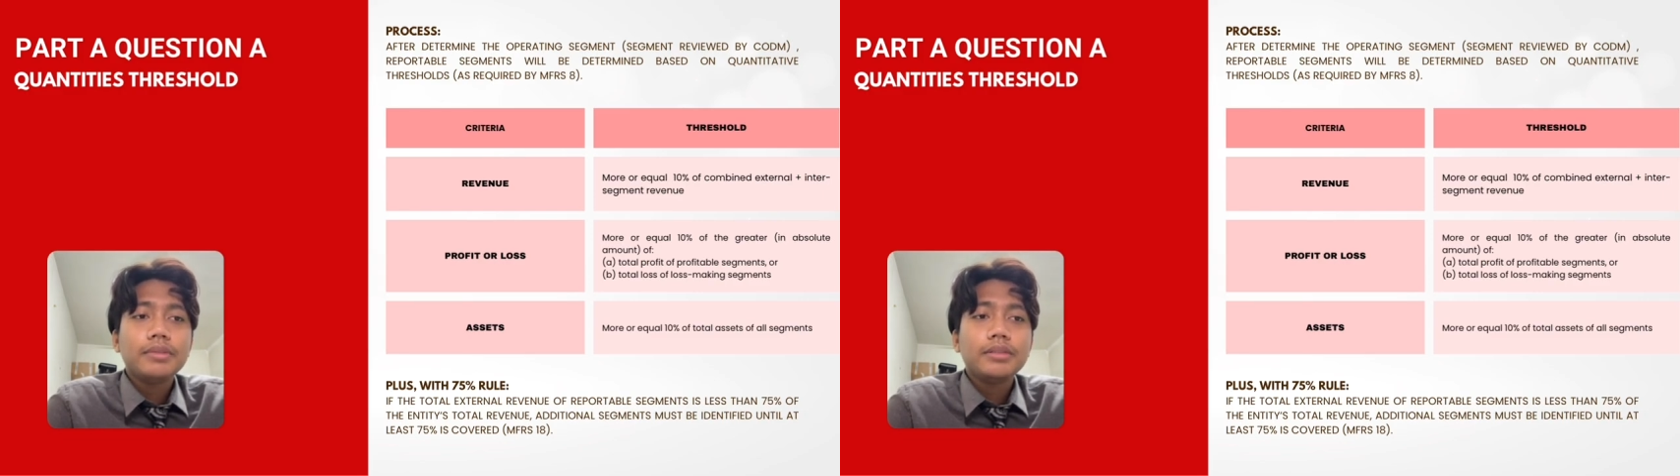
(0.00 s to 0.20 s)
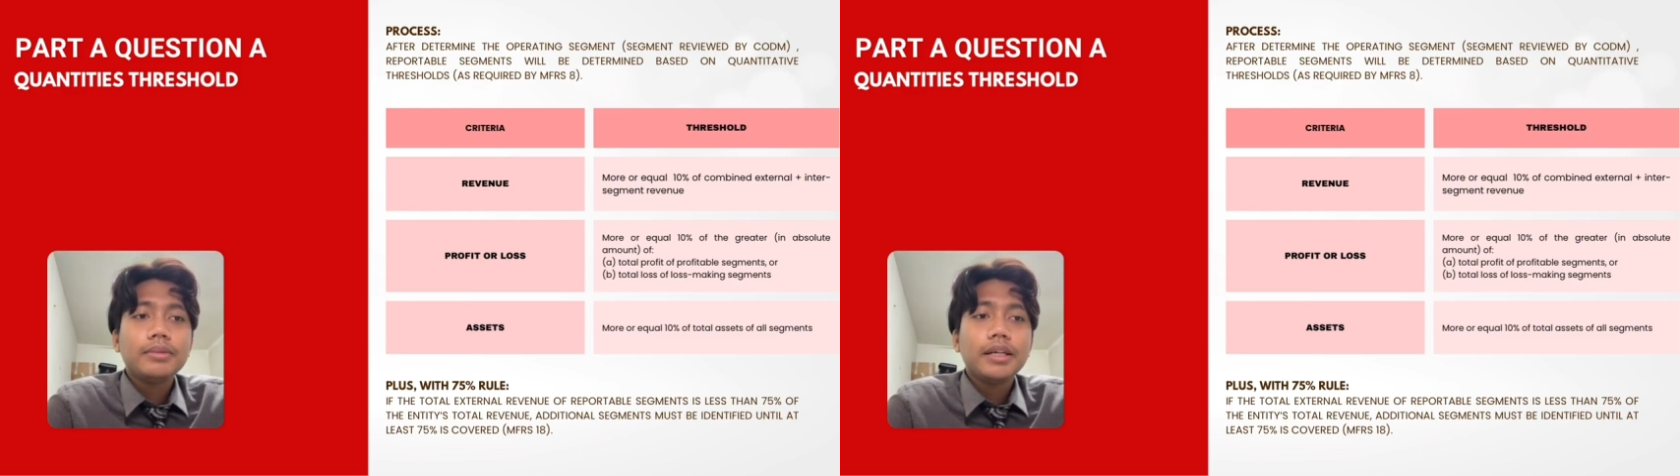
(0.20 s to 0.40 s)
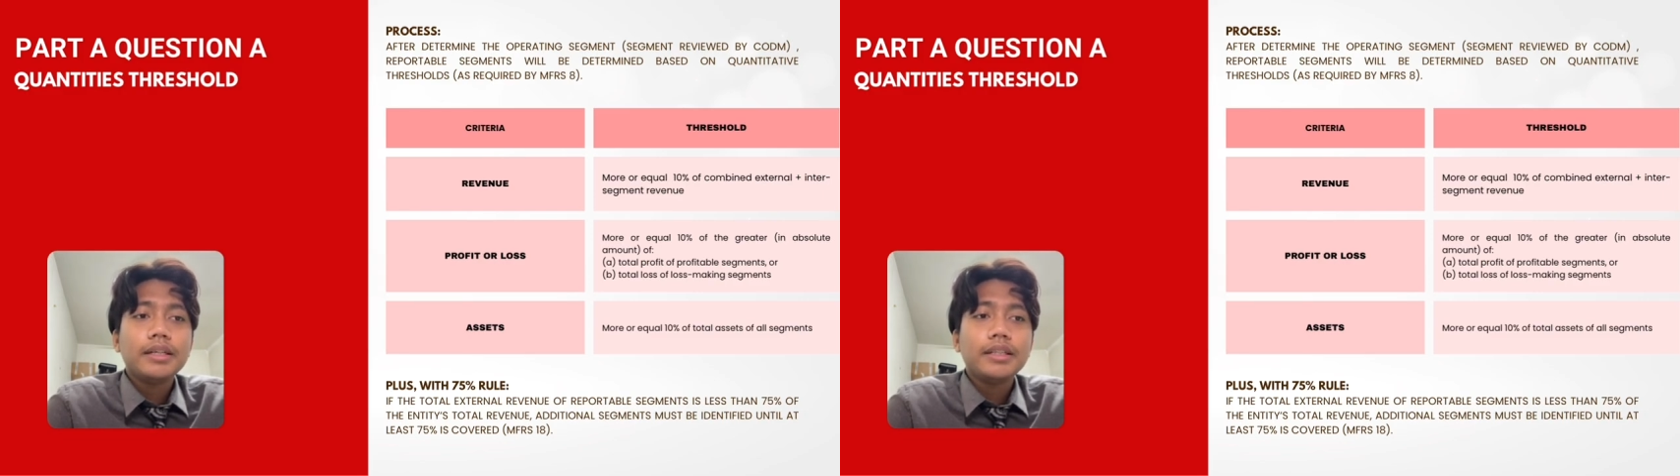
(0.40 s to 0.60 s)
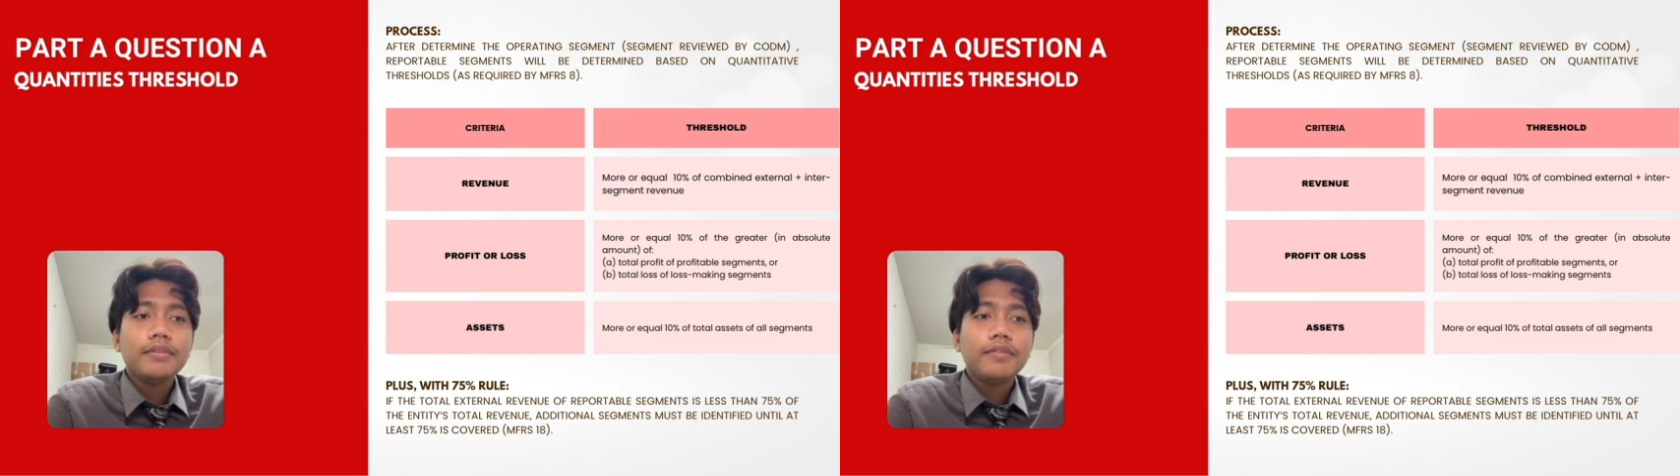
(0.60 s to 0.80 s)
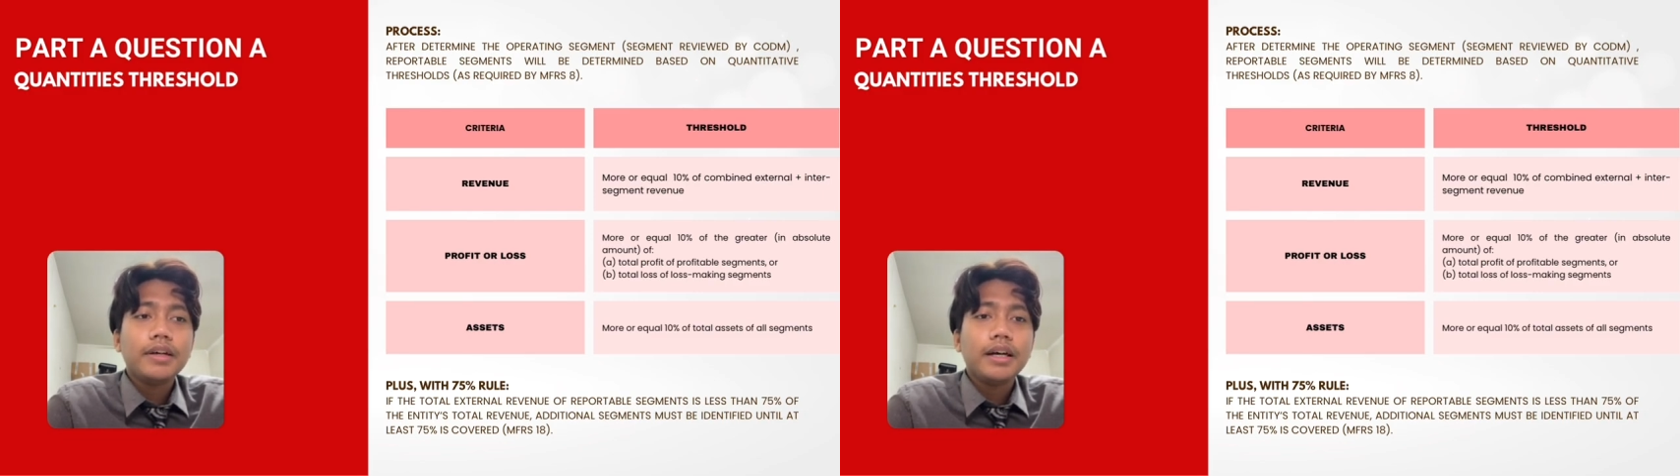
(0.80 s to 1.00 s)
be
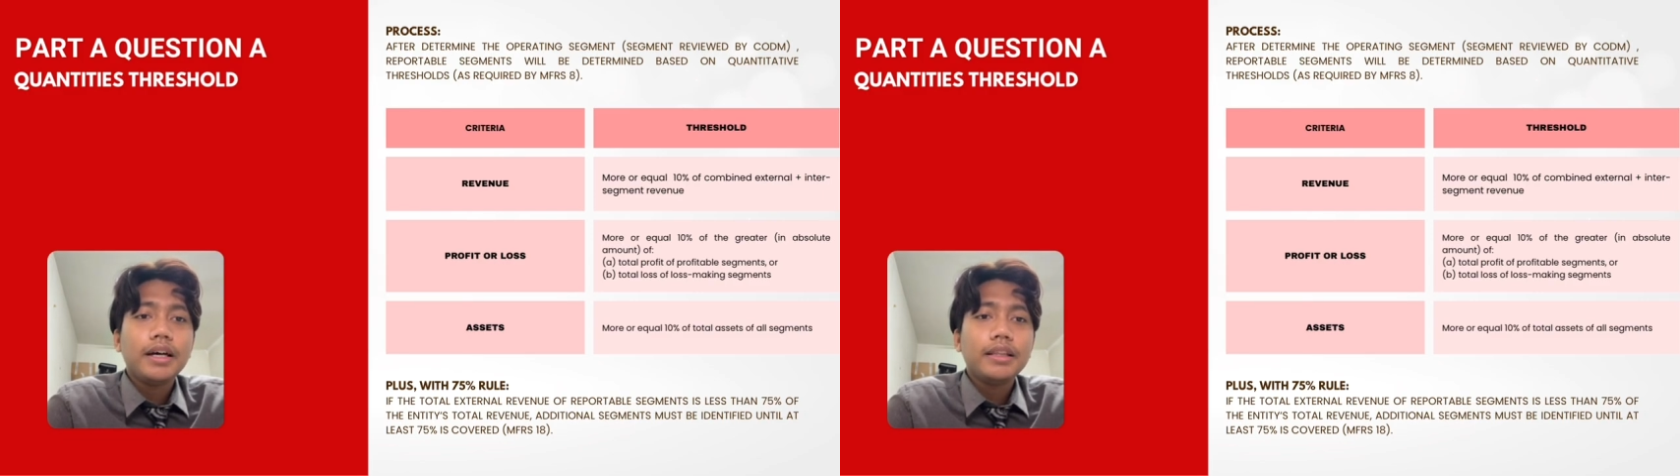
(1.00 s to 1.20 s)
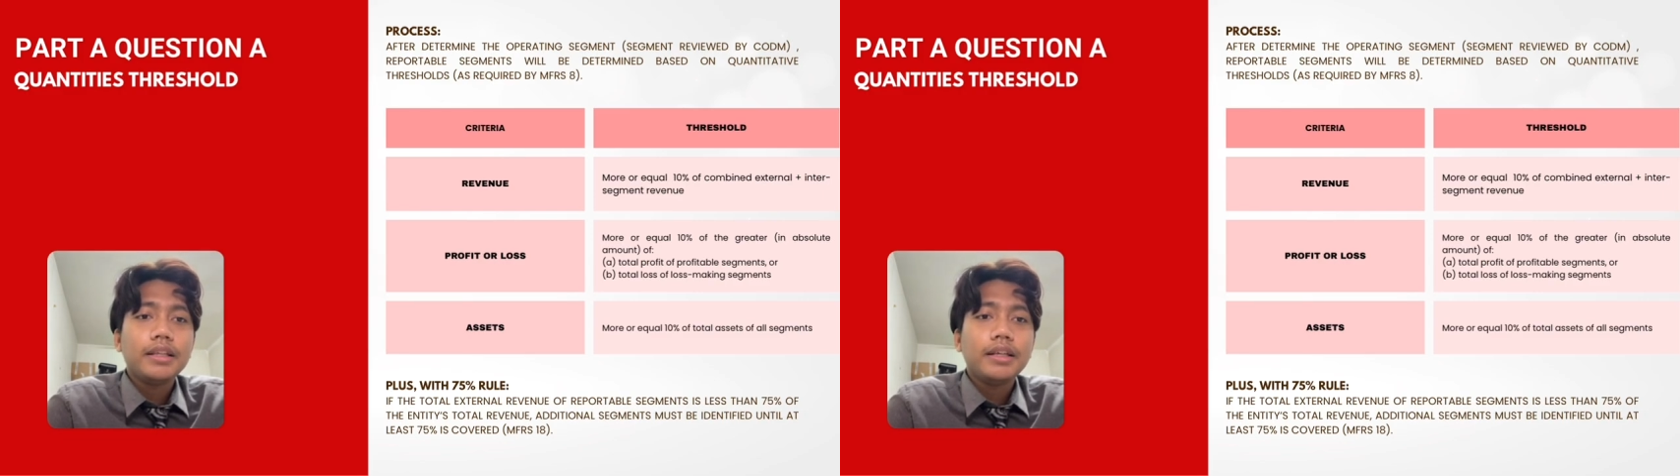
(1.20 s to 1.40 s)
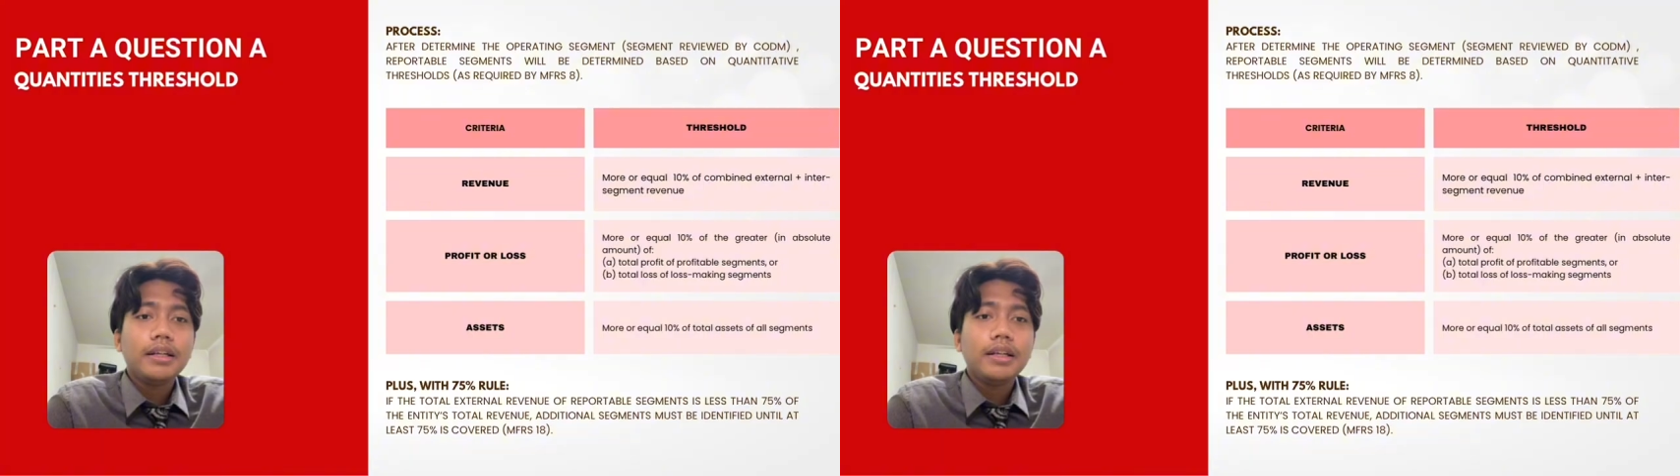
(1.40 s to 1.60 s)
identified until